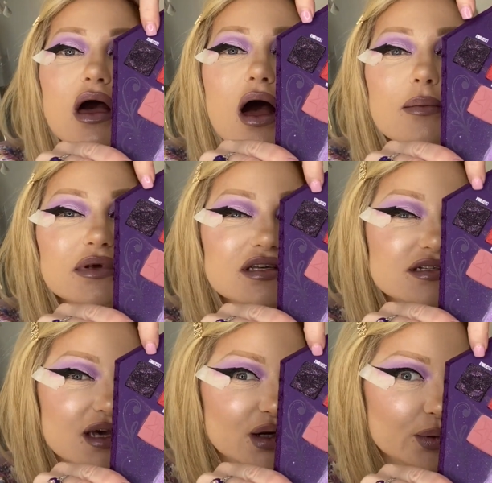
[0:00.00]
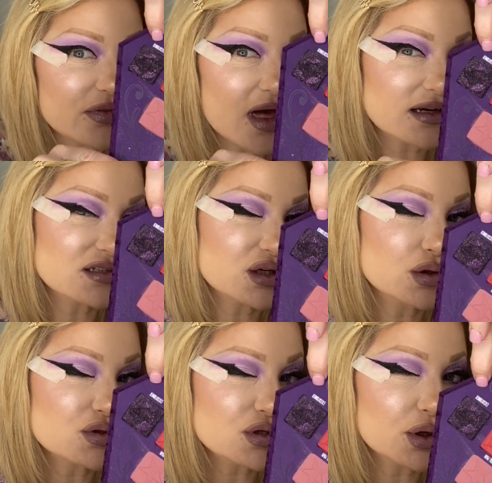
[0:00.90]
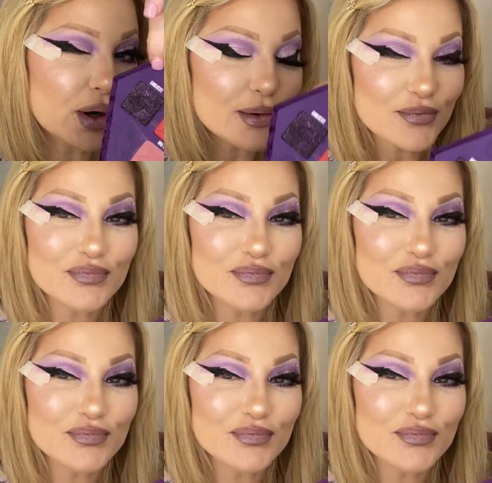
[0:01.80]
I'm going to set it with Executioner.